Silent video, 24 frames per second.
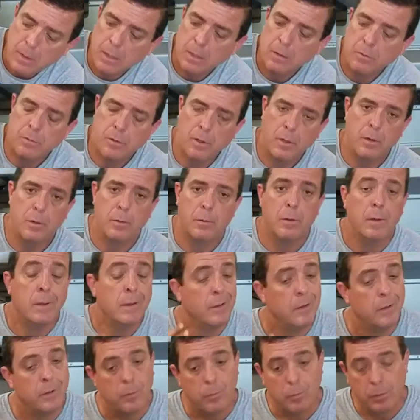So
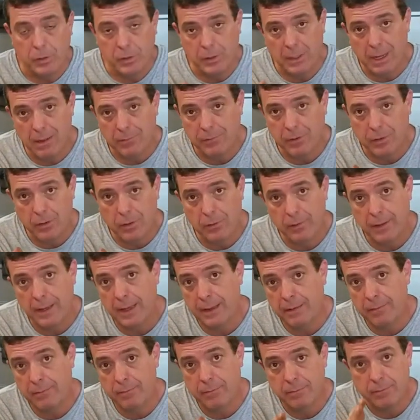when you have to do
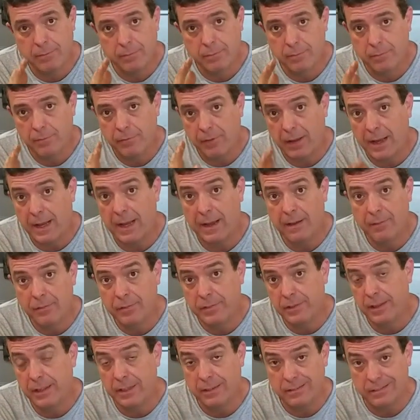that 5,
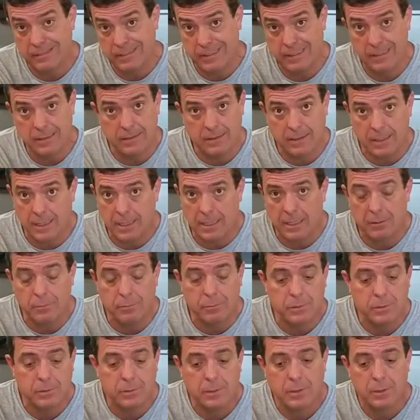6, 10
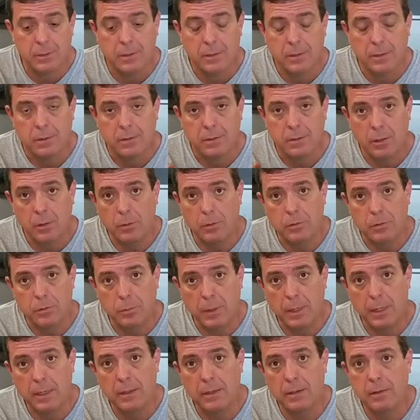times, don't
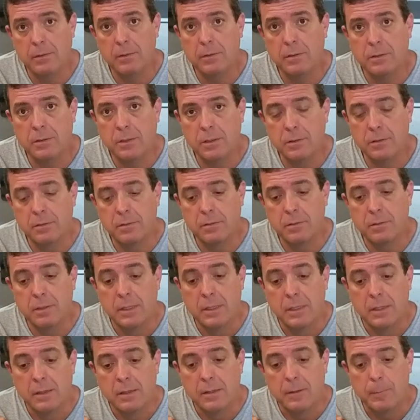sweat it. Just
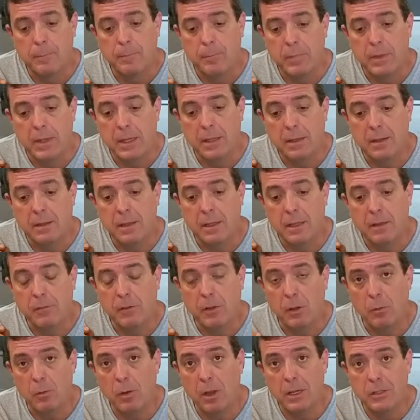if
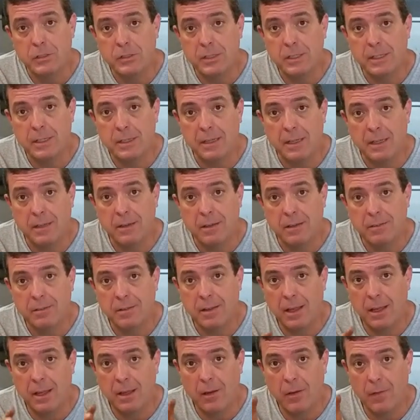you rush it and just
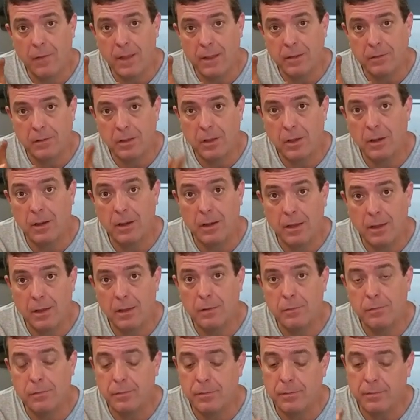say, oh, that's good
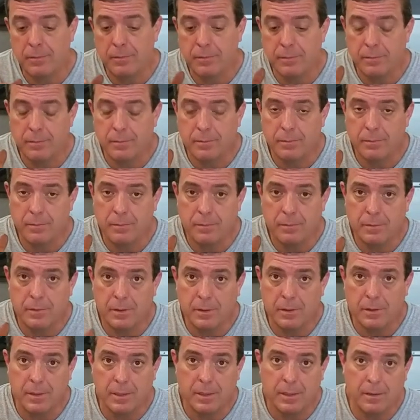enough,
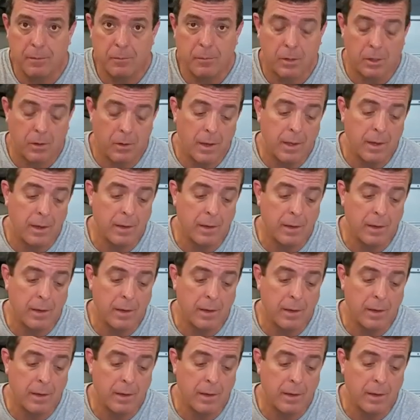you're gonna regret